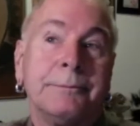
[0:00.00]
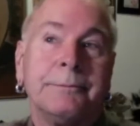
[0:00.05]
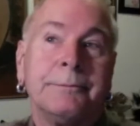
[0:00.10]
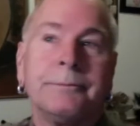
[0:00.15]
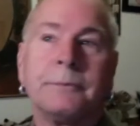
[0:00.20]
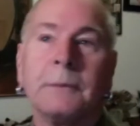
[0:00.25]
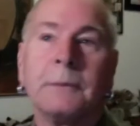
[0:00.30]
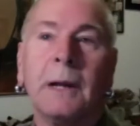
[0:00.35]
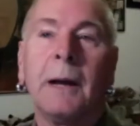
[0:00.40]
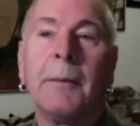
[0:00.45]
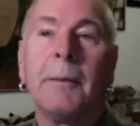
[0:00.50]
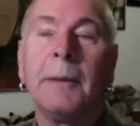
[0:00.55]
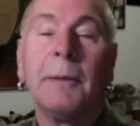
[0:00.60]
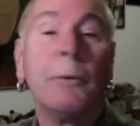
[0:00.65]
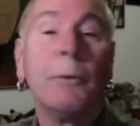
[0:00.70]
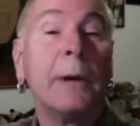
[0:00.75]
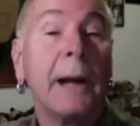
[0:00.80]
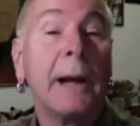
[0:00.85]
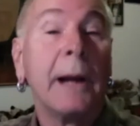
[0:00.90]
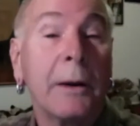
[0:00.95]
I mean,
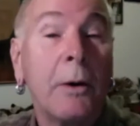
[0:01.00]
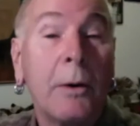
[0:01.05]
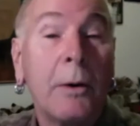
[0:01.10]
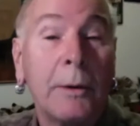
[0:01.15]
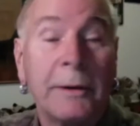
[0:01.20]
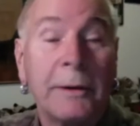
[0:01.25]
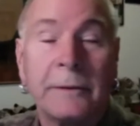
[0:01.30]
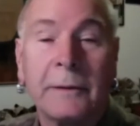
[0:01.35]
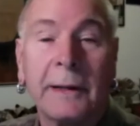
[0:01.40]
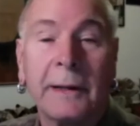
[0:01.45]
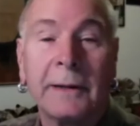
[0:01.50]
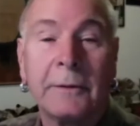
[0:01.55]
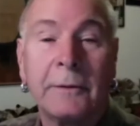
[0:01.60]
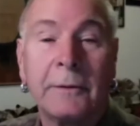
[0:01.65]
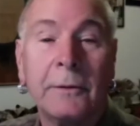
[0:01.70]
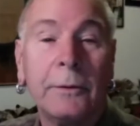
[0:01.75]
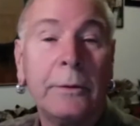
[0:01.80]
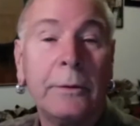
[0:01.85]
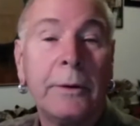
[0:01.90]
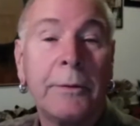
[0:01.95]
when I go, it's like
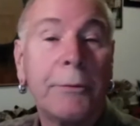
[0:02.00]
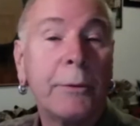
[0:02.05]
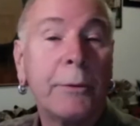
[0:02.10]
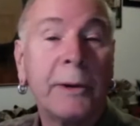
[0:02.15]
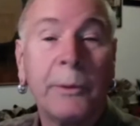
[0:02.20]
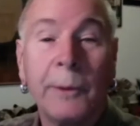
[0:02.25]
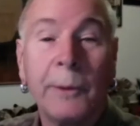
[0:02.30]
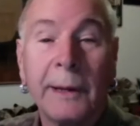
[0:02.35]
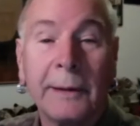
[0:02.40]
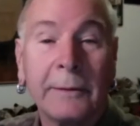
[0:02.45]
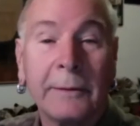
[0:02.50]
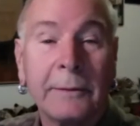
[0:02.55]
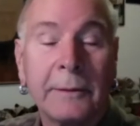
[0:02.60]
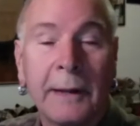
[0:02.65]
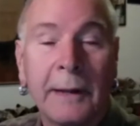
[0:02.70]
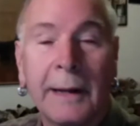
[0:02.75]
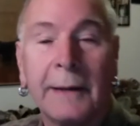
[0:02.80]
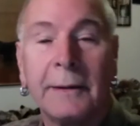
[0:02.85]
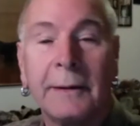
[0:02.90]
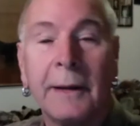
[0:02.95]
2 to 3 weeks
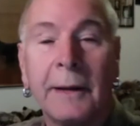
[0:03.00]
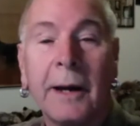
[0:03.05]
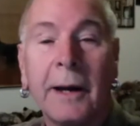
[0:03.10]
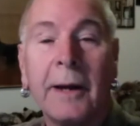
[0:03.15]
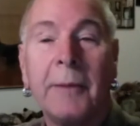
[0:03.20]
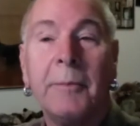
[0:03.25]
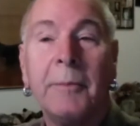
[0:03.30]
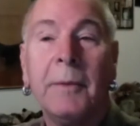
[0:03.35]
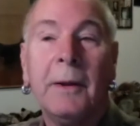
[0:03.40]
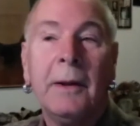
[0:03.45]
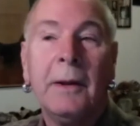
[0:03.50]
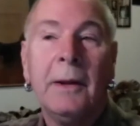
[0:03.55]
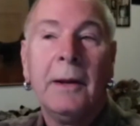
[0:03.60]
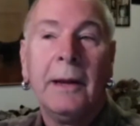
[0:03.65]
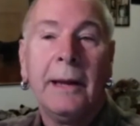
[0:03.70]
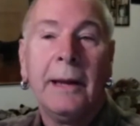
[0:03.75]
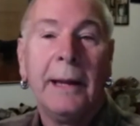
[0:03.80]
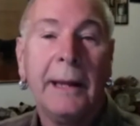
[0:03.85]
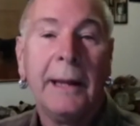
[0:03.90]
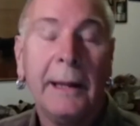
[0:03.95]
at a time,
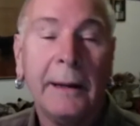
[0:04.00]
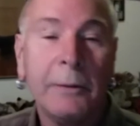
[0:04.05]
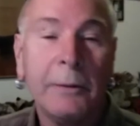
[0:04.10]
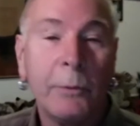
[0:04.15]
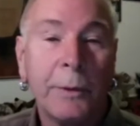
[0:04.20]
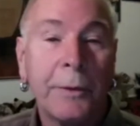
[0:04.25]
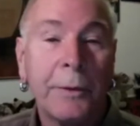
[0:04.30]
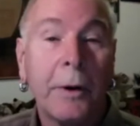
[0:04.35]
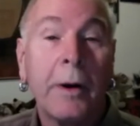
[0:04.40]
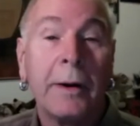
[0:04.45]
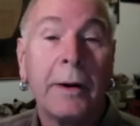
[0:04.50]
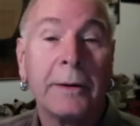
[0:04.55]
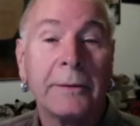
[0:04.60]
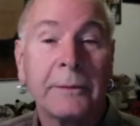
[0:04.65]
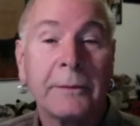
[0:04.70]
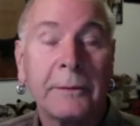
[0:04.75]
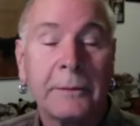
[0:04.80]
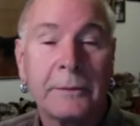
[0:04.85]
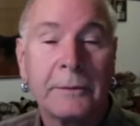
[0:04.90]
and with artists.